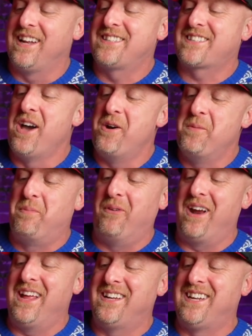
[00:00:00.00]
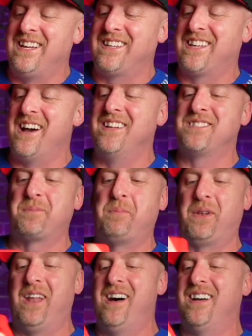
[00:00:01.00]
go, Brandon. Guns
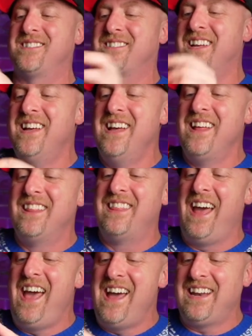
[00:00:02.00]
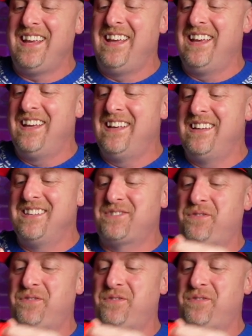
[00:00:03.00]
Plus. That is